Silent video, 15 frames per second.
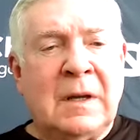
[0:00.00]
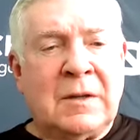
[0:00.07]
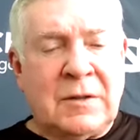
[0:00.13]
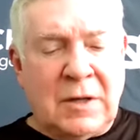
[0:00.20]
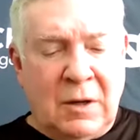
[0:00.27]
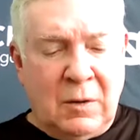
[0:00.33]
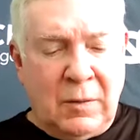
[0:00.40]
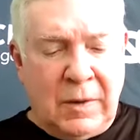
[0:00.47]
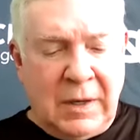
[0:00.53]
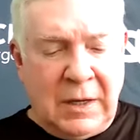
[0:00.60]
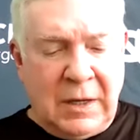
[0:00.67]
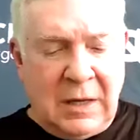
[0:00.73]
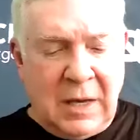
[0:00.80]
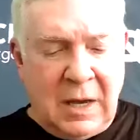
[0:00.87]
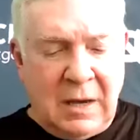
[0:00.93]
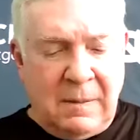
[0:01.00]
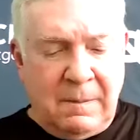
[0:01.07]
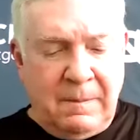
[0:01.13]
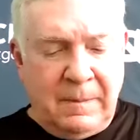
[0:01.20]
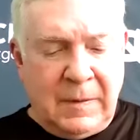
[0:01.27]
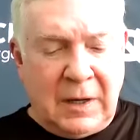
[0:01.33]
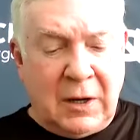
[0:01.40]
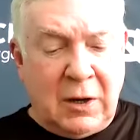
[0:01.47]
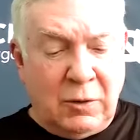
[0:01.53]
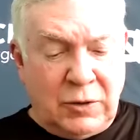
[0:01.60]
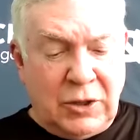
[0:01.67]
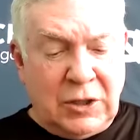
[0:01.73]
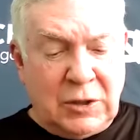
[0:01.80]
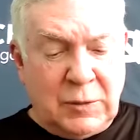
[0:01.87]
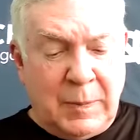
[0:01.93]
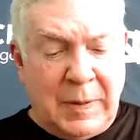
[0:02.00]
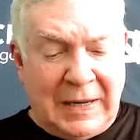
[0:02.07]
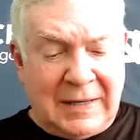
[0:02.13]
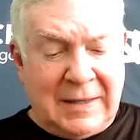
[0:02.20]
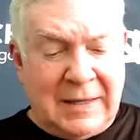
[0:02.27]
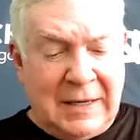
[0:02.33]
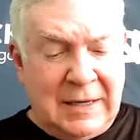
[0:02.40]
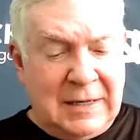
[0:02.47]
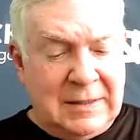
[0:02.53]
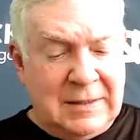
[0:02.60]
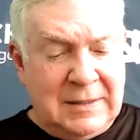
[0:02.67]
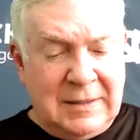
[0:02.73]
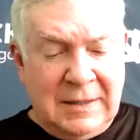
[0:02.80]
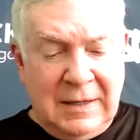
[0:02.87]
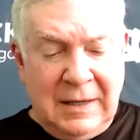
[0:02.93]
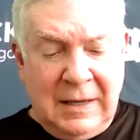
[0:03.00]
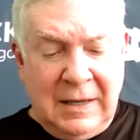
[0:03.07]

So the coaches picked these,